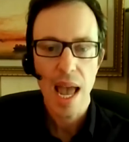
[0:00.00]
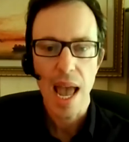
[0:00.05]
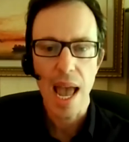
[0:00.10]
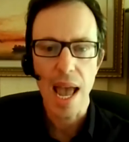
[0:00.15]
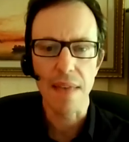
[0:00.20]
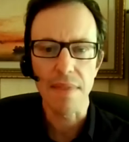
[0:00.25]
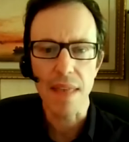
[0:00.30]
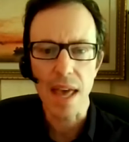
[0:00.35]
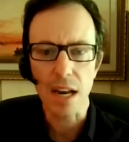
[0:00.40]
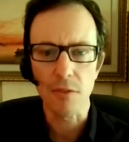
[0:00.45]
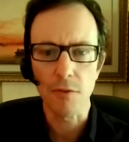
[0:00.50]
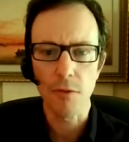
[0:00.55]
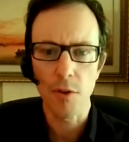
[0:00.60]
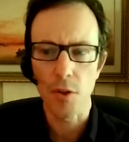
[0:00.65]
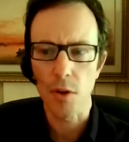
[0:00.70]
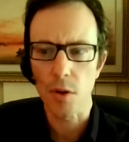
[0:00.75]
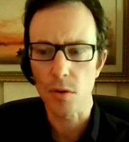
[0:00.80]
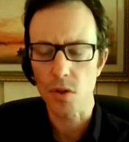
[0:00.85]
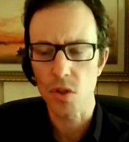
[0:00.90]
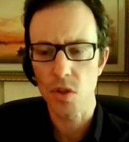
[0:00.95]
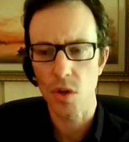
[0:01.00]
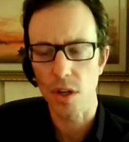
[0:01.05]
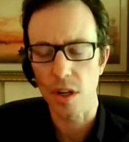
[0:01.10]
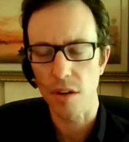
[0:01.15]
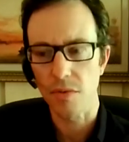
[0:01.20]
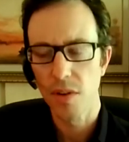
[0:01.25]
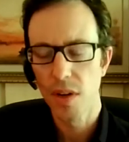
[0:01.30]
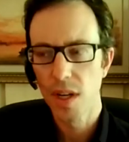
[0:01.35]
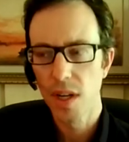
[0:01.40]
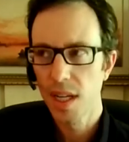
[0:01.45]
And then for those sort
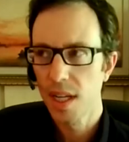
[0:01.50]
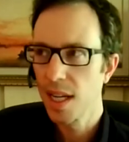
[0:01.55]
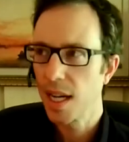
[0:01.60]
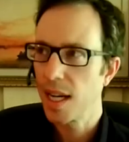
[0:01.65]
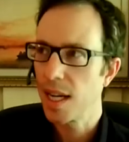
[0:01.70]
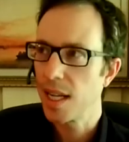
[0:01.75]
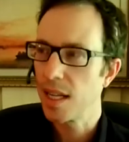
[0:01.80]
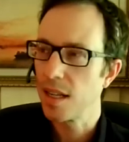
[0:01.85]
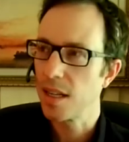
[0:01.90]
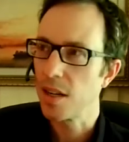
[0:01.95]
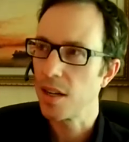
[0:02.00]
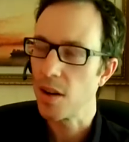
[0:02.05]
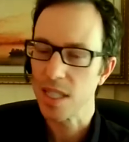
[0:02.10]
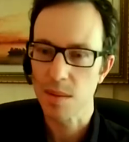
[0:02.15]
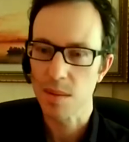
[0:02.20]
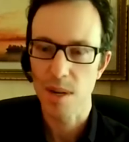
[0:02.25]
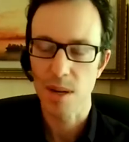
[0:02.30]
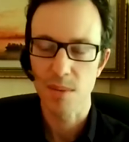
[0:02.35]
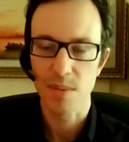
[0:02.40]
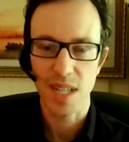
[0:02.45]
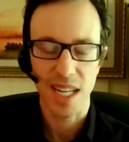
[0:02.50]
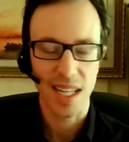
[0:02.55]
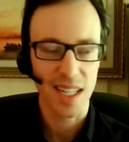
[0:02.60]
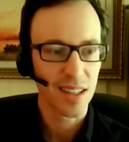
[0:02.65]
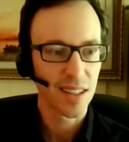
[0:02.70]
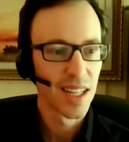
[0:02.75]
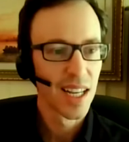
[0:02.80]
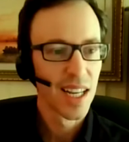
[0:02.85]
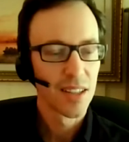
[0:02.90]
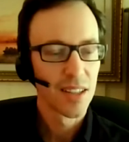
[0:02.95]
of, I don't know, sometimes they're
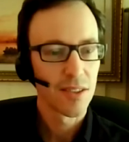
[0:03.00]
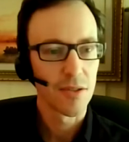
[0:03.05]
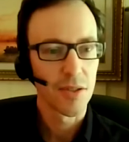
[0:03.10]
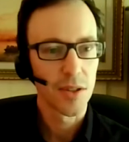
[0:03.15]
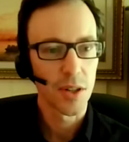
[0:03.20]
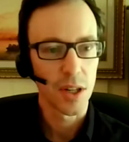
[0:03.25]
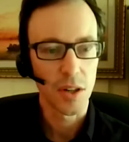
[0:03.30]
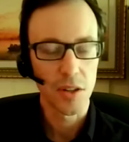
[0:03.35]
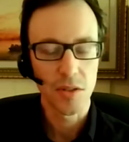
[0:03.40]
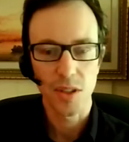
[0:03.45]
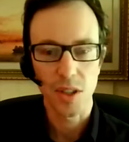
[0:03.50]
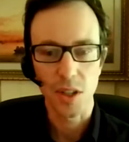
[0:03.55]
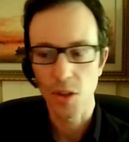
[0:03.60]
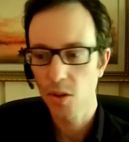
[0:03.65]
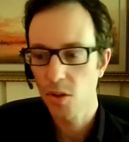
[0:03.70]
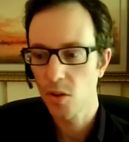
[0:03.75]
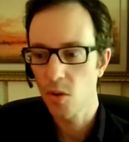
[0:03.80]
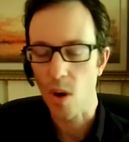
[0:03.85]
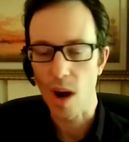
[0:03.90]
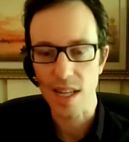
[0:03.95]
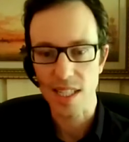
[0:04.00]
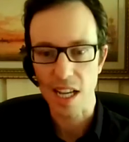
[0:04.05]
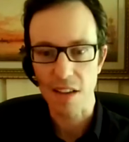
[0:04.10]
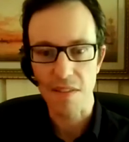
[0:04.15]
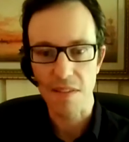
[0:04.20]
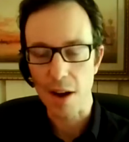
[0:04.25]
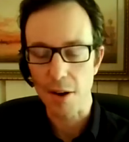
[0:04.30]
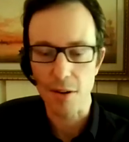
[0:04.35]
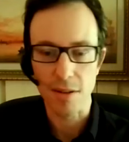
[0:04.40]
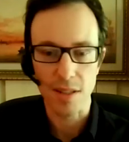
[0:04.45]
sort of the quasi
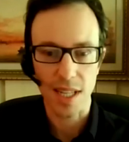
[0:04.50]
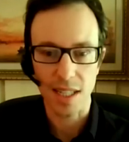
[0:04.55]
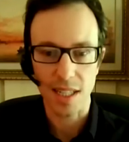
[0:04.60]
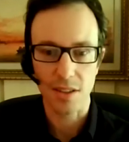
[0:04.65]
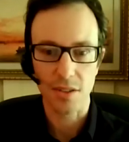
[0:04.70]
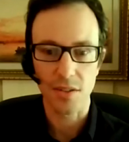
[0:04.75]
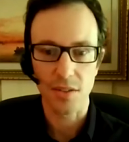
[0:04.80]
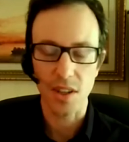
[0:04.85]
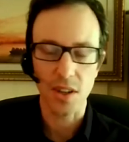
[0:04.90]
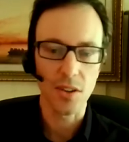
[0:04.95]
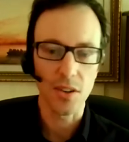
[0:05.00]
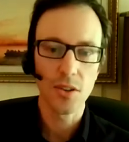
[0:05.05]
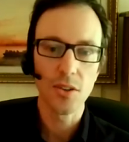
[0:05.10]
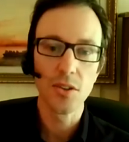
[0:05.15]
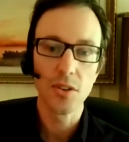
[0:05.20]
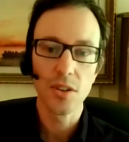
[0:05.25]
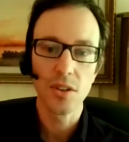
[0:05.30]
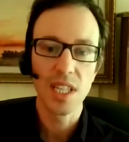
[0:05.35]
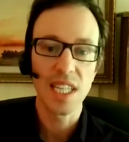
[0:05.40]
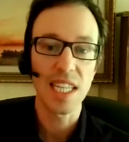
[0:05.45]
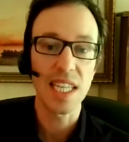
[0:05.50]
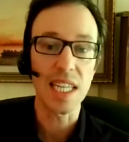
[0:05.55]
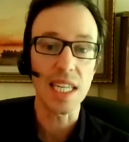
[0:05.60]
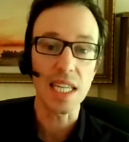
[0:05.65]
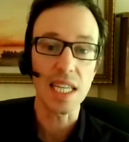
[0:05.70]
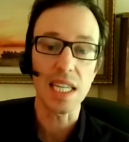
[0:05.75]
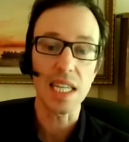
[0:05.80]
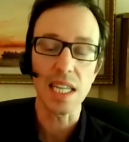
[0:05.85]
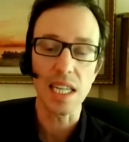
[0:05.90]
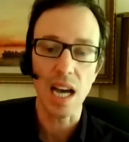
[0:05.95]
founders, like they're
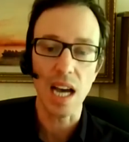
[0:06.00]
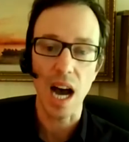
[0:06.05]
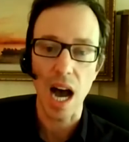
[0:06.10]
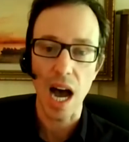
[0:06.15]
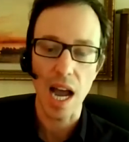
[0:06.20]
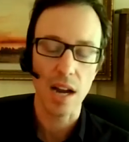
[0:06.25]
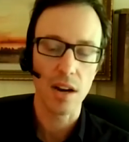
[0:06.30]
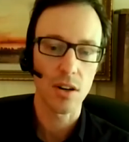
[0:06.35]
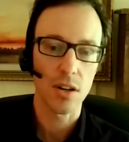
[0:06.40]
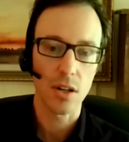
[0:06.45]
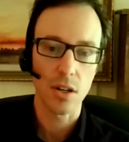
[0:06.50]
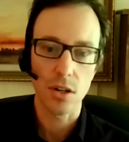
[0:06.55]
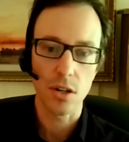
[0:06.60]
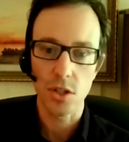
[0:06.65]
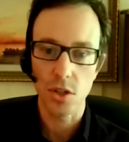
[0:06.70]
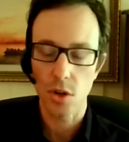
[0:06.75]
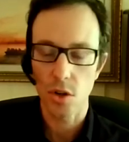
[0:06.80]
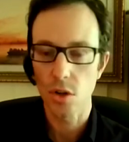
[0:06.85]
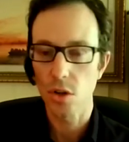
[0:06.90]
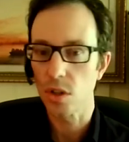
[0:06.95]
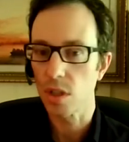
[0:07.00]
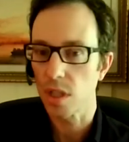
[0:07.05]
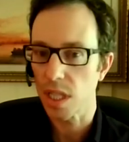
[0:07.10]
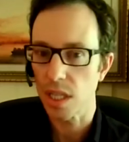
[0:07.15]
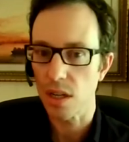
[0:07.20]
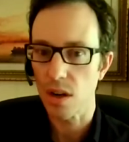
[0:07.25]
key hires early